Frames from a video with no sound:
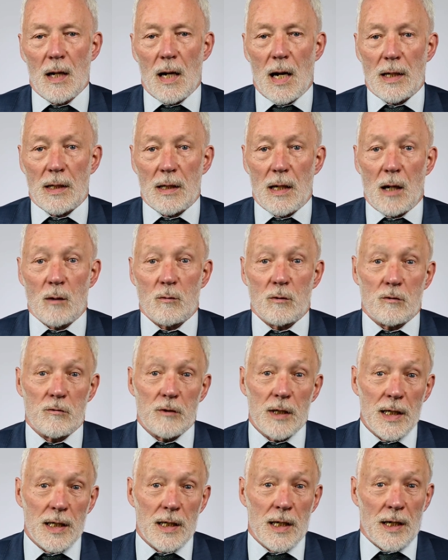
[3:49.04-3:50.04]
I would
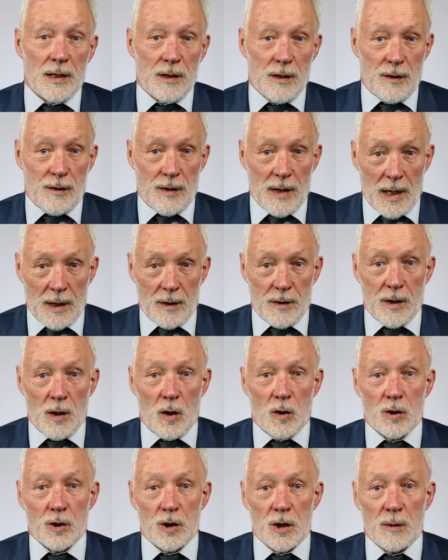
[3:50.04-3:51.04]
really like to thank the
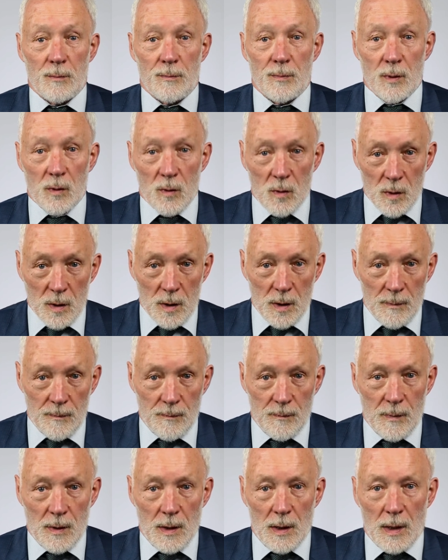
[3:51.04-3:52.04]
Orygen Board,
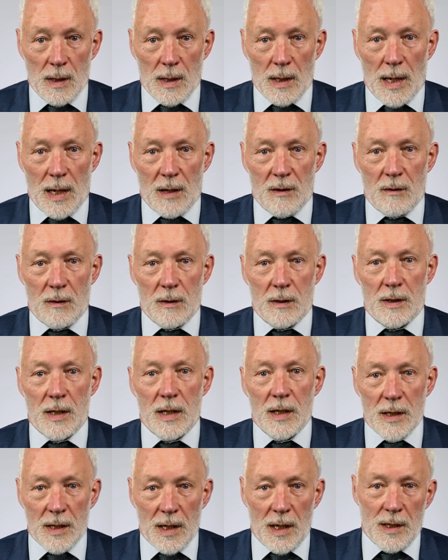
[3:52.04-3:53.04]
our
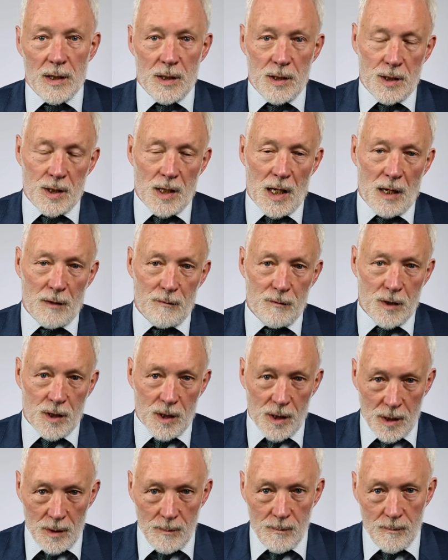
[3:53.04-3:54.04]
dedicated staff
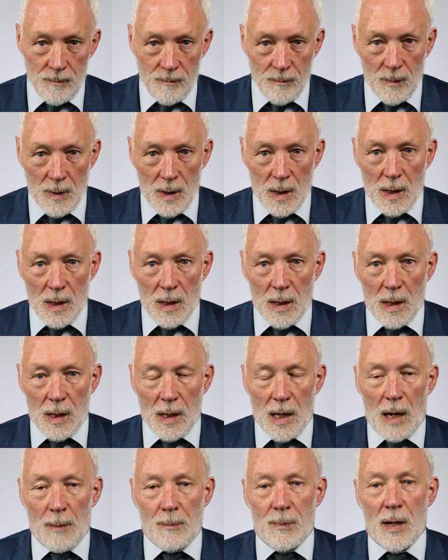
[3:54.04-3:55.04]
team,
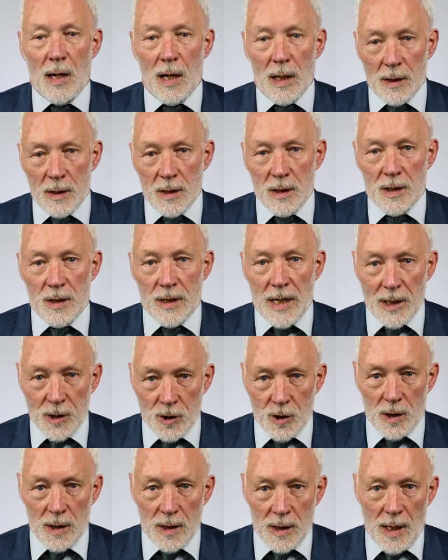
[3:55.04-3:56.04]
our partners
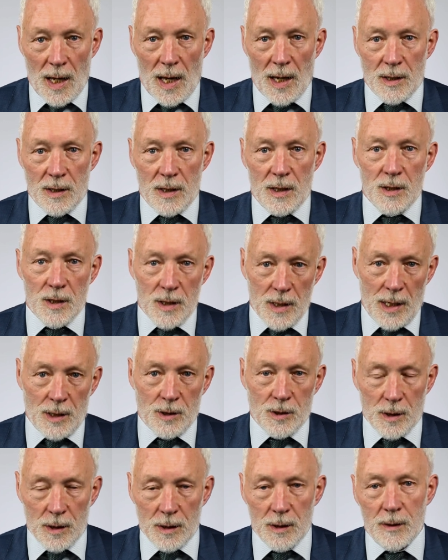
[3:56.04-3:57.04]
nationally and
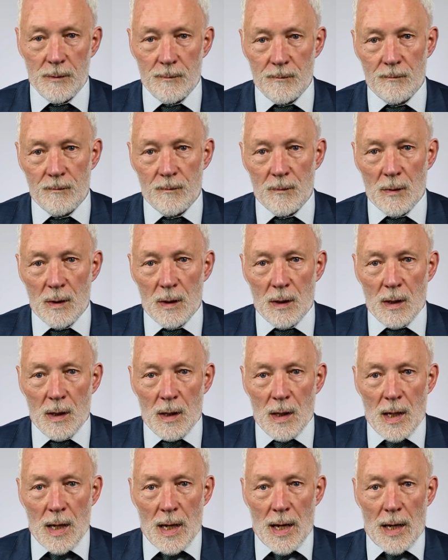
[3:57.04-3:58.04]
internationally,
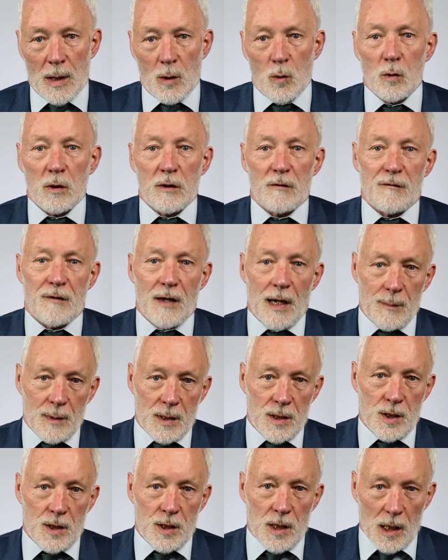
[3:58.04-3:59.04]
and all the
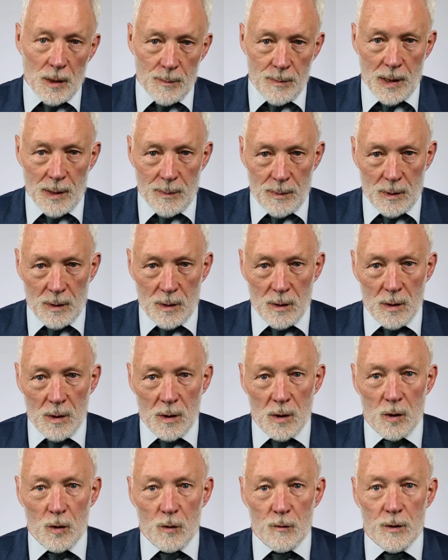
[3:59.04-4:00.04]
families and young people
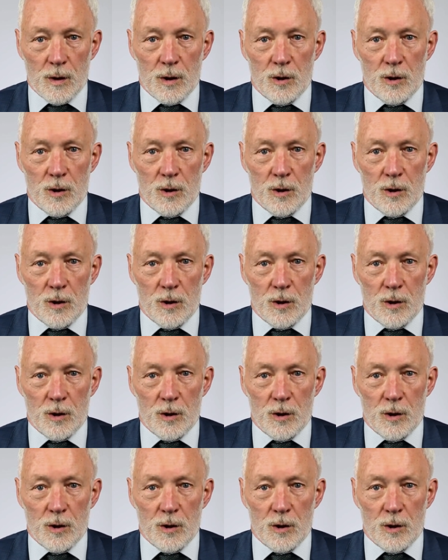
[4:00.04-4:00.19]
who have